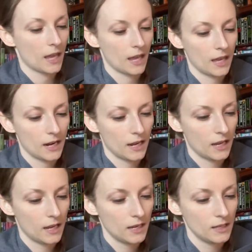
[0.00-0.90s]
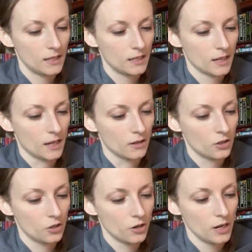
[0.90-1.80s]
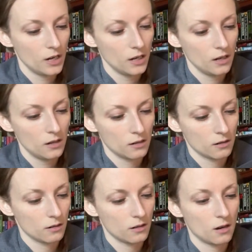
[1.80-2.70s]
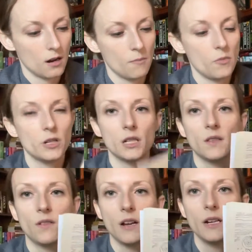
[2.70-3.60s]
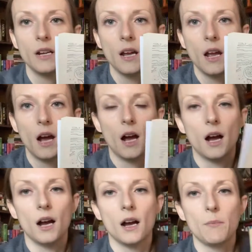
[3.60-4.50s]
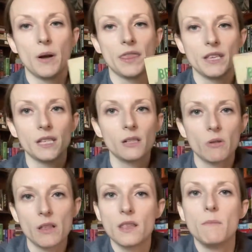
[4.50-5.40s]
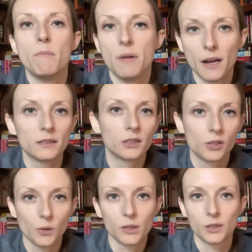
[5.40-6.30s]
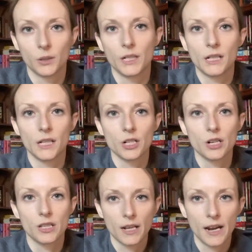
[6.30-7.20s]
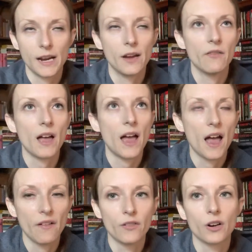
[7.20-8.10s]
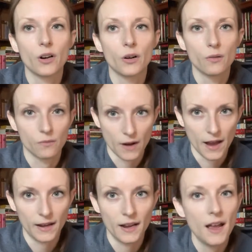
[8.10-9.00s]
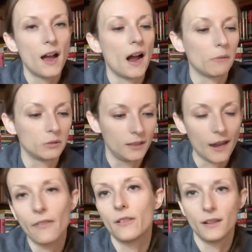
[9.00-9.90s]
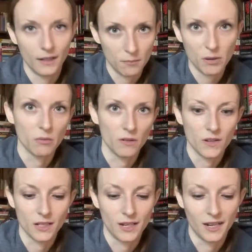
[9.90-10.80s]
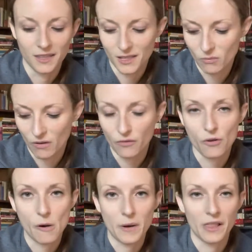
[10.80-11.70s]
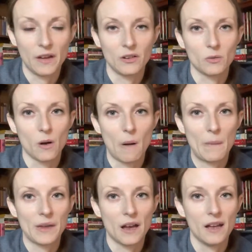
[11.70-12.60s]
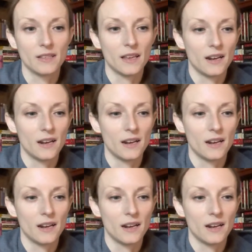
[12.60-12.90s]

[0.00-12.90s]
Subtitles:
It is illustrated, which is fun, but this is one of the best short story collections that I have ever read. I will definitely be revisiting this one throughout my life as well, because it